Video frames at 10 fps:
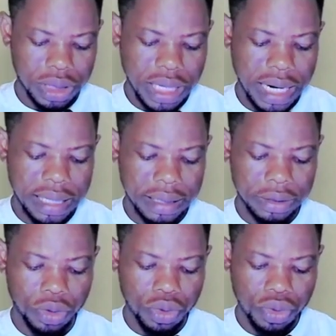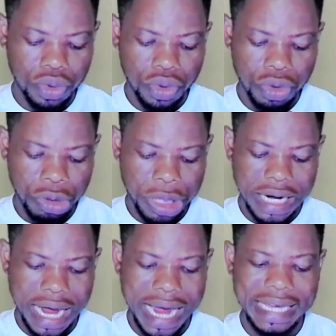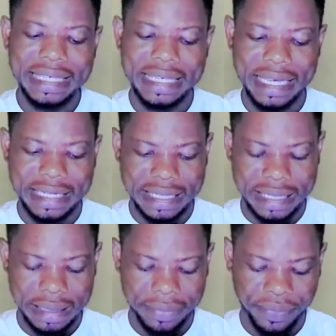dial in 296.